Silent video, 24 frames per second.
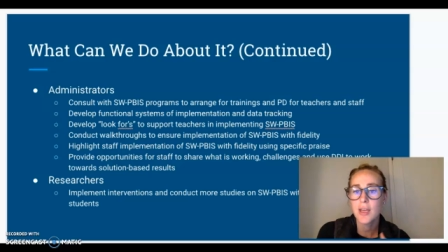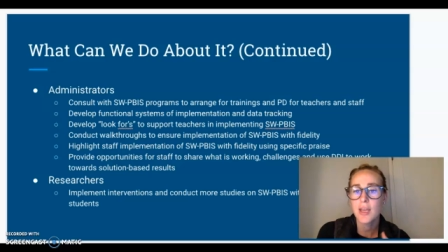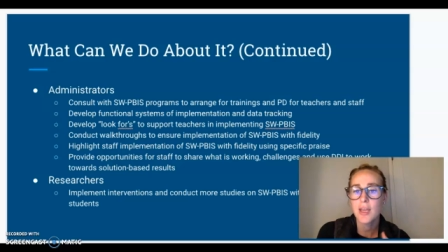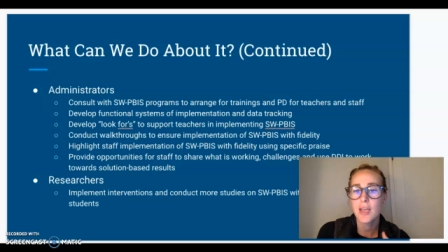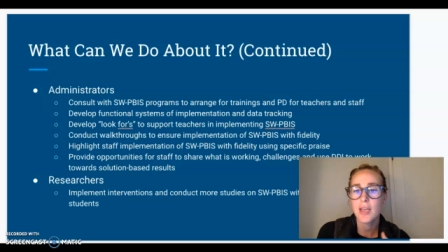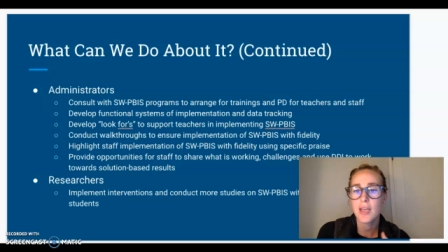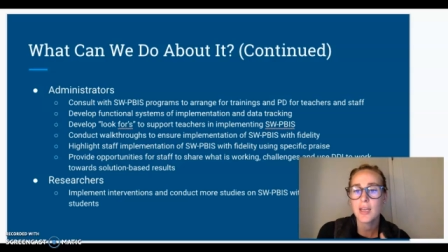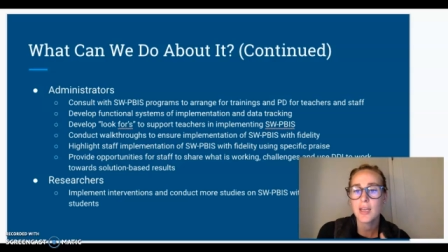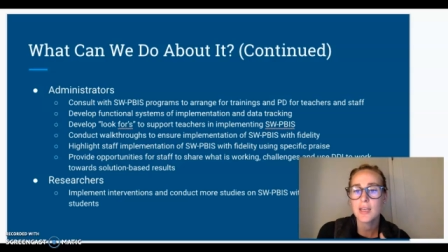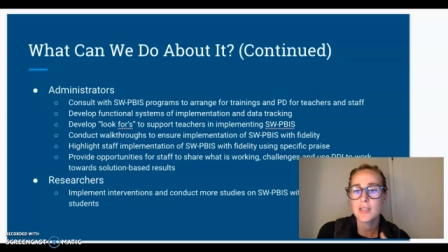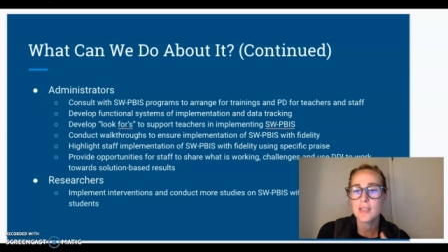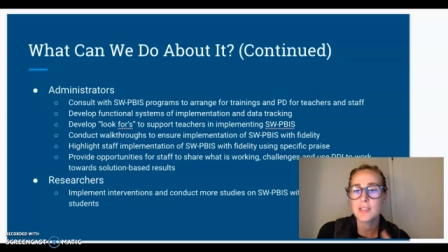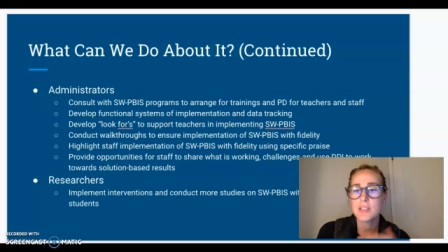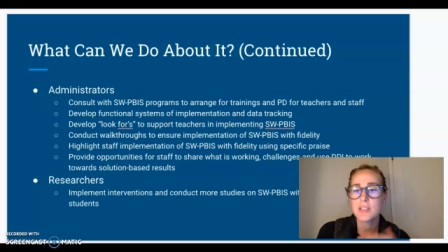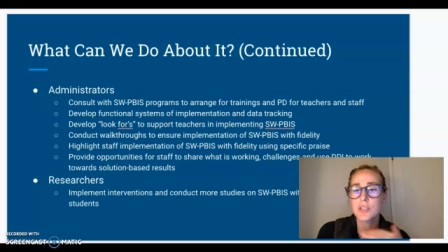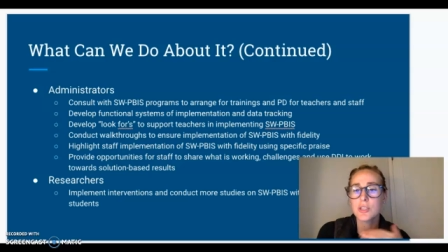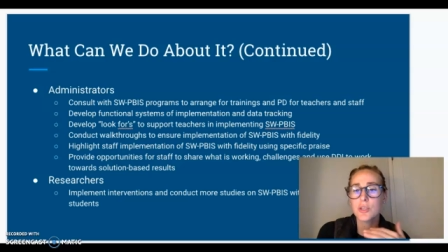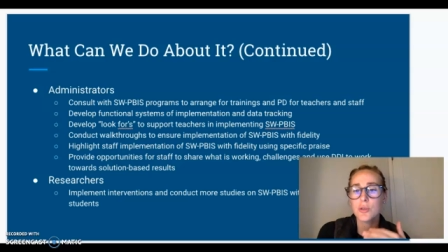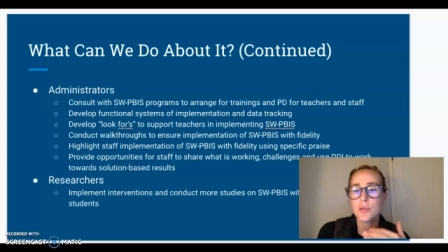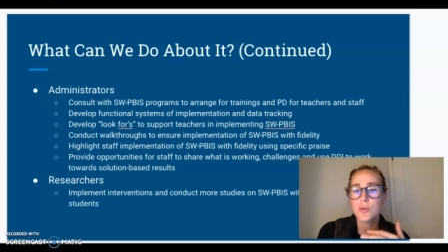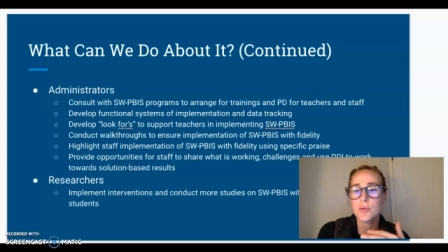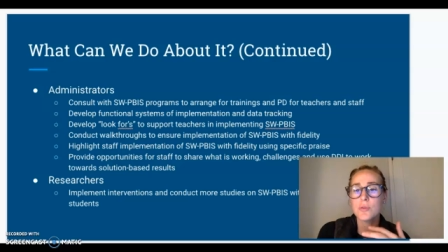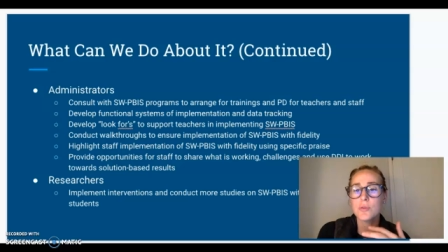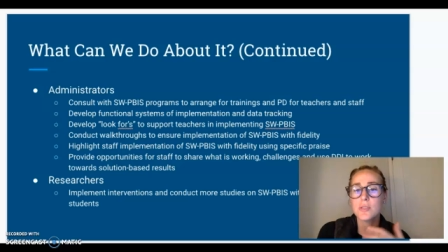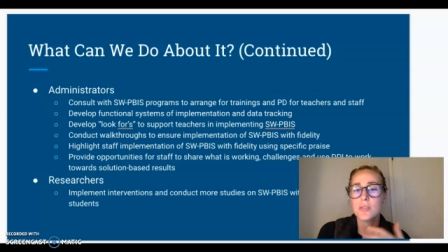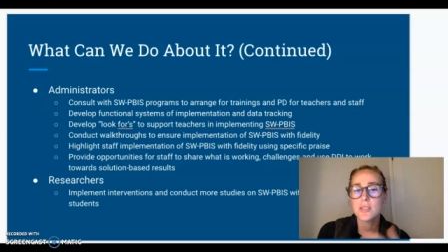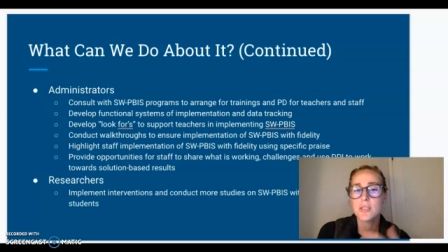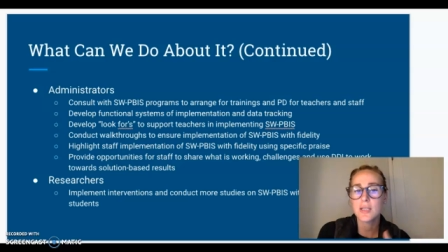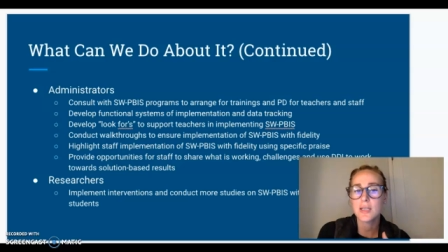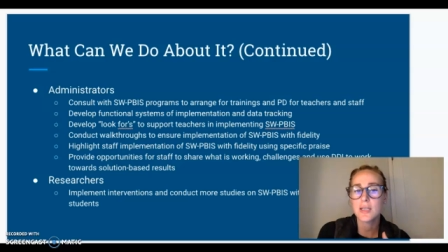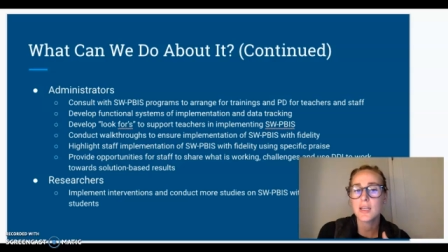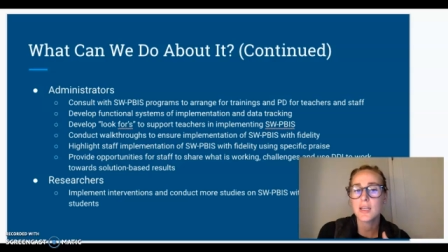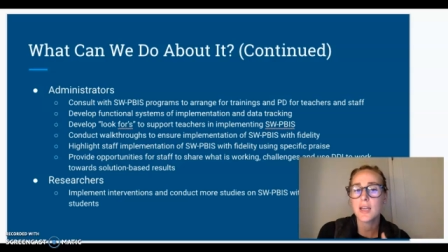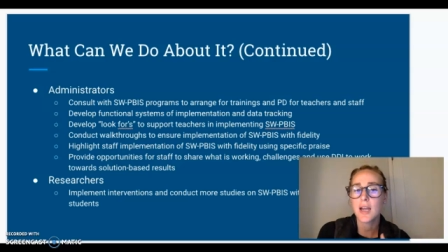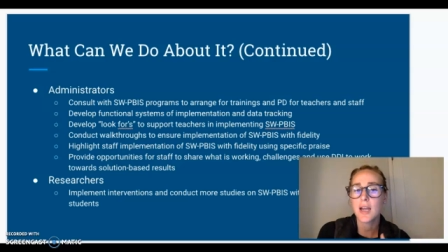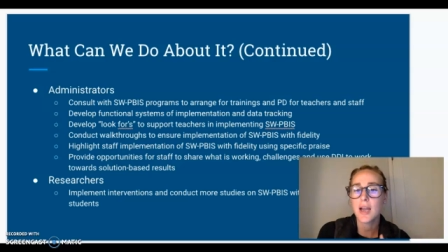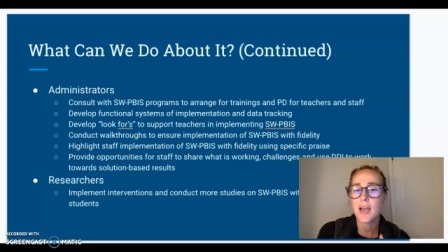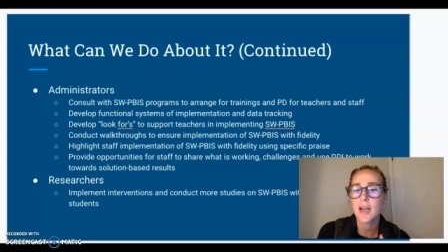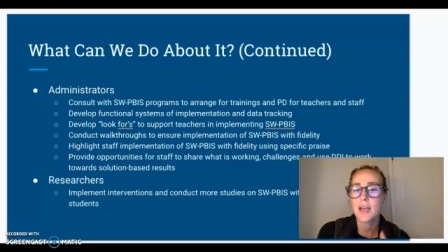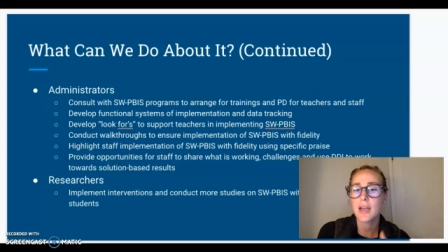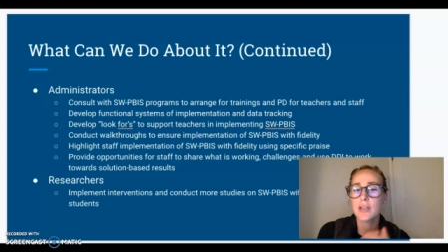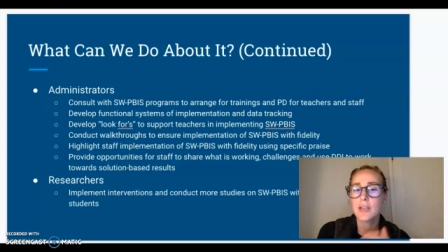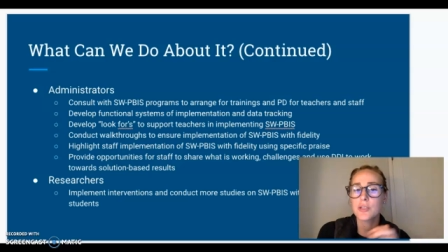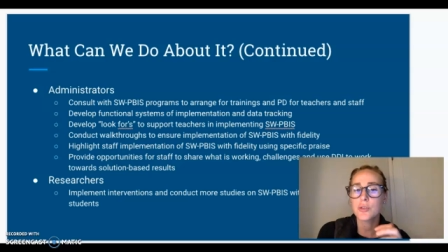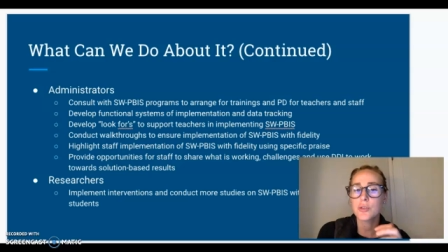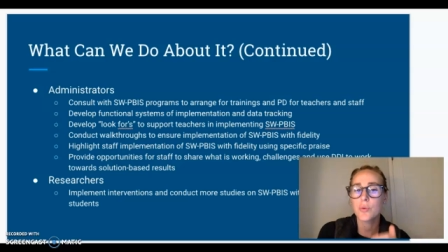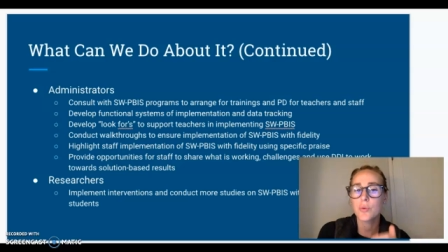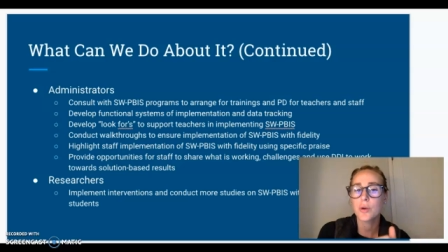and use
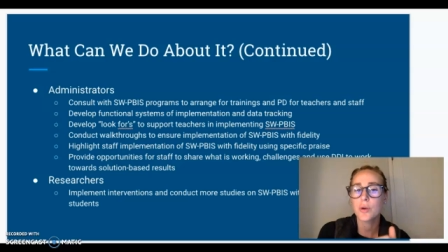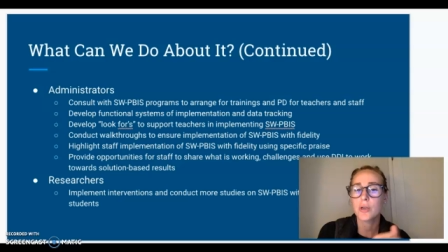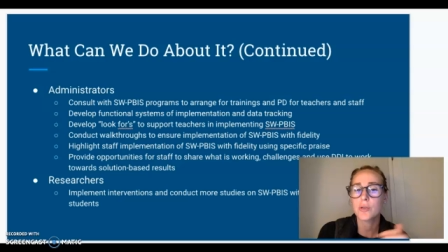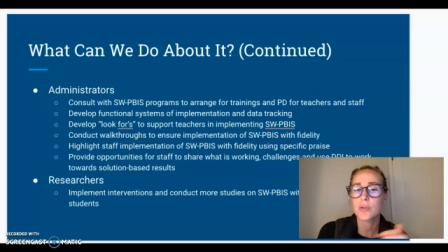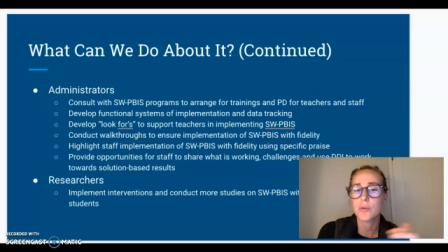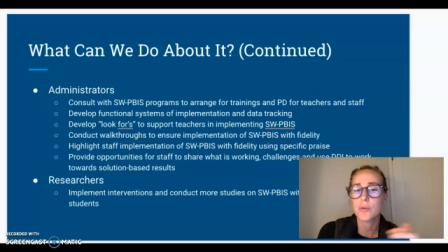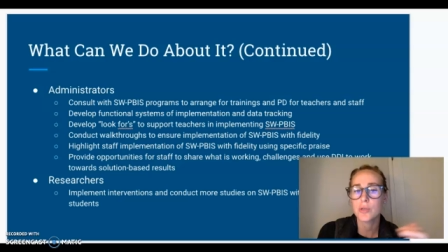DDI to work